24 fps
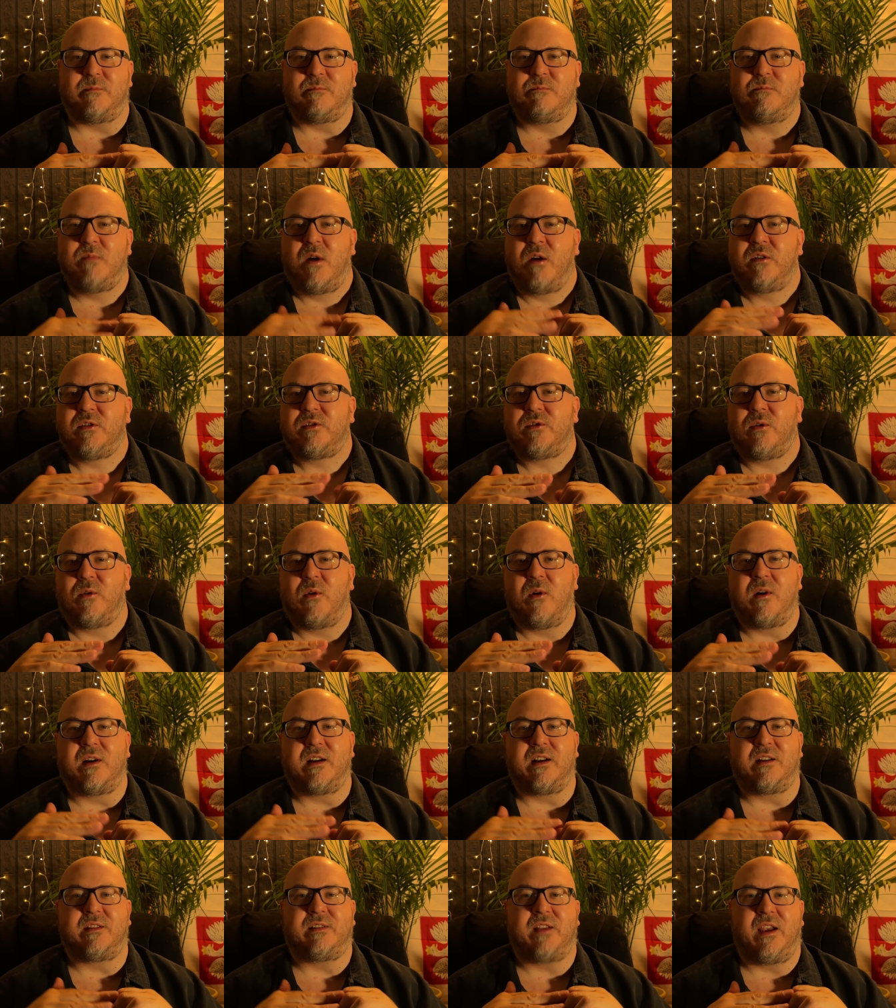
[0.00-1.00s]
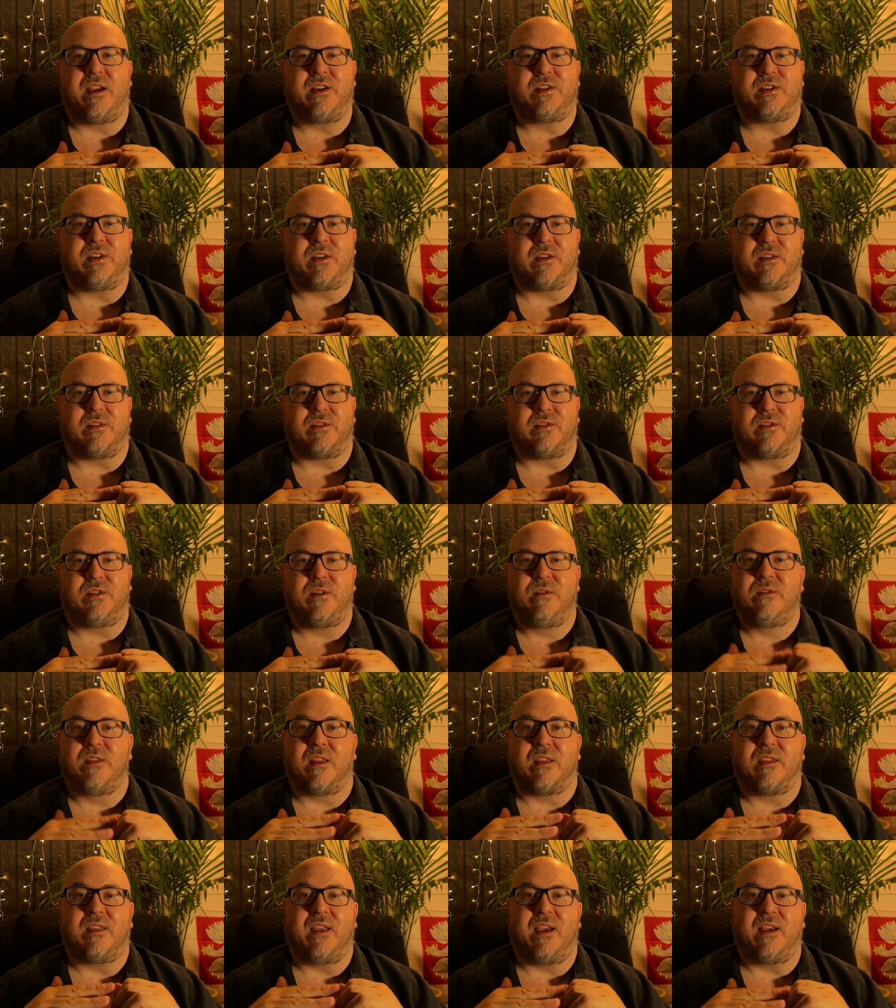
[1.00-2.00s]
most organizations do
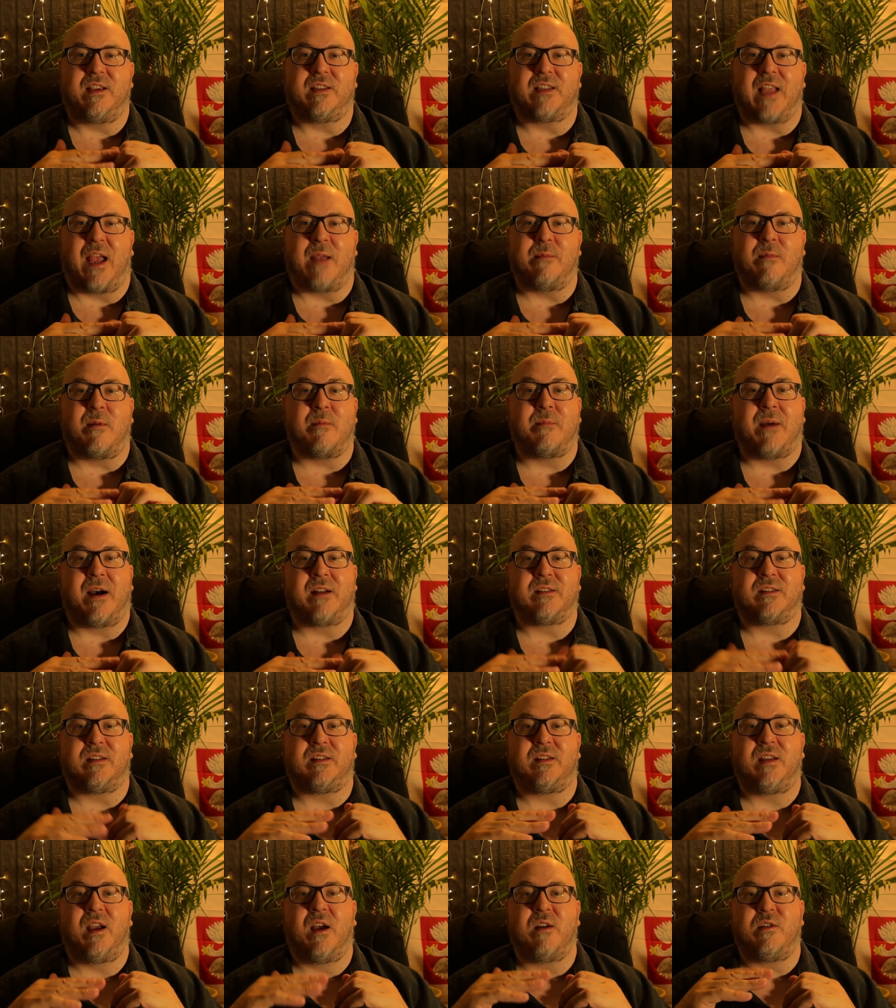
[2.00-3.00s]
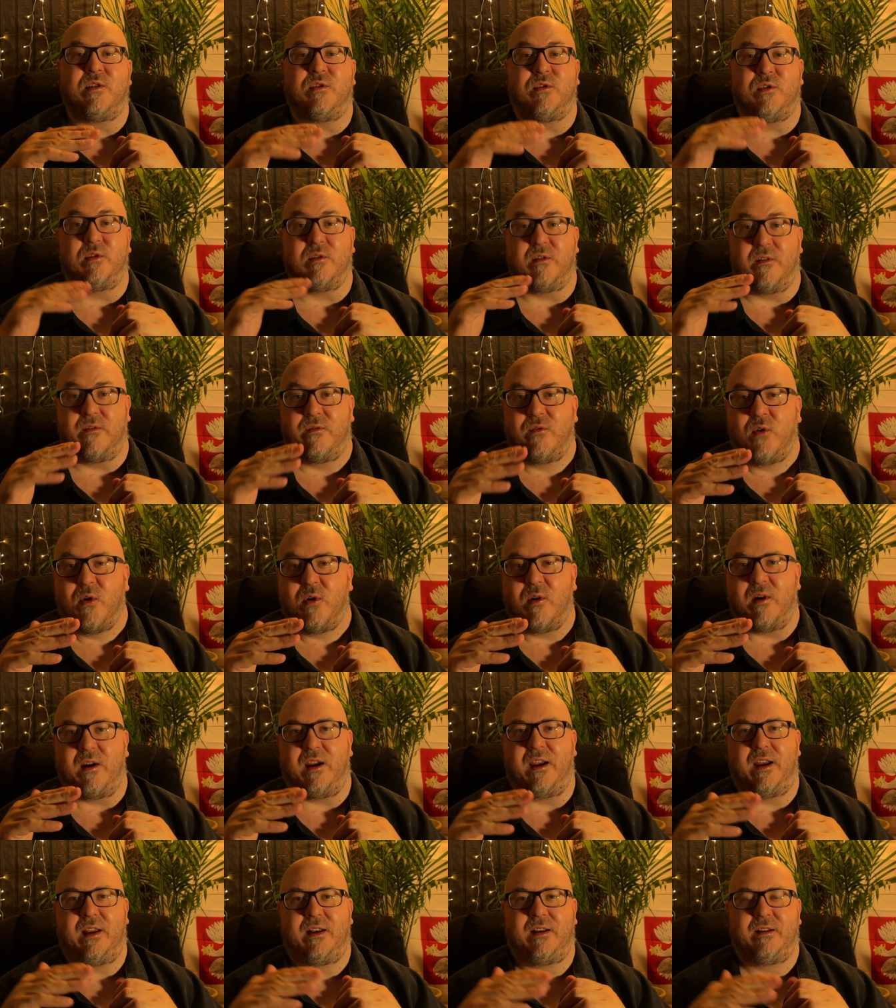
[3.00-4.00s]
the things I'm about to tell you to
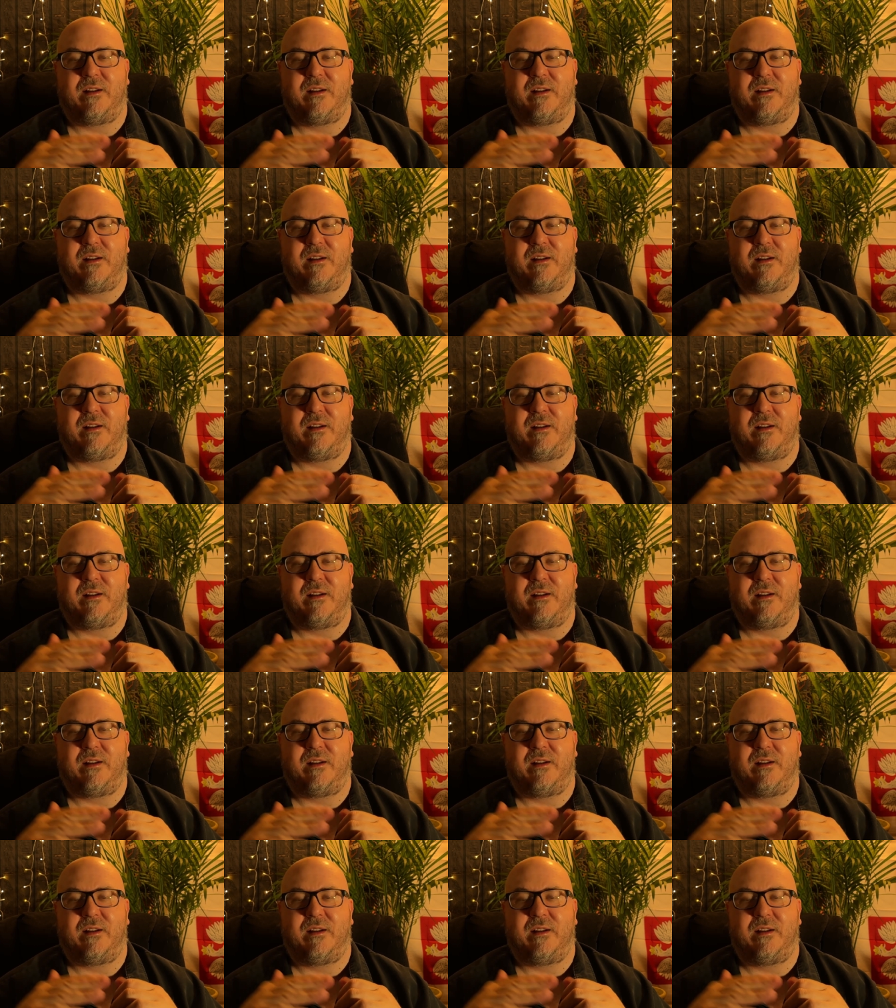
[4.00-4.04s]
avoid.